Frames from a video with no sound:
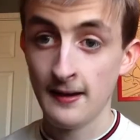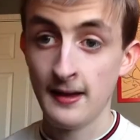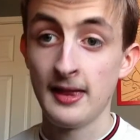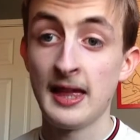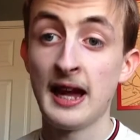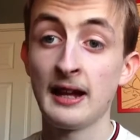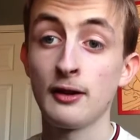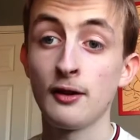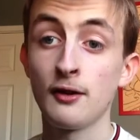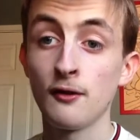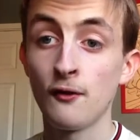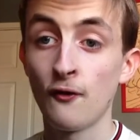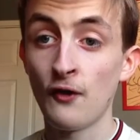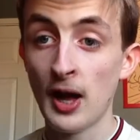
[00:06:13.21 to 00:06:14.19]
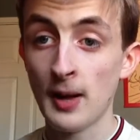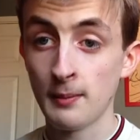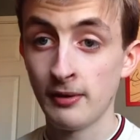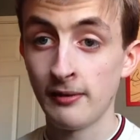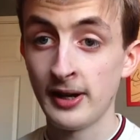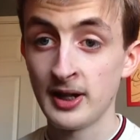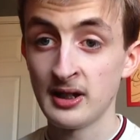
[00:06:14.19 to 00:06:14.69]
that Google
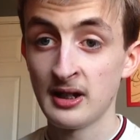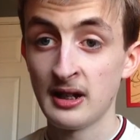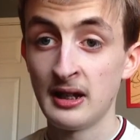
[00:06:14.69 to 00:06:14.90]
Fiber is?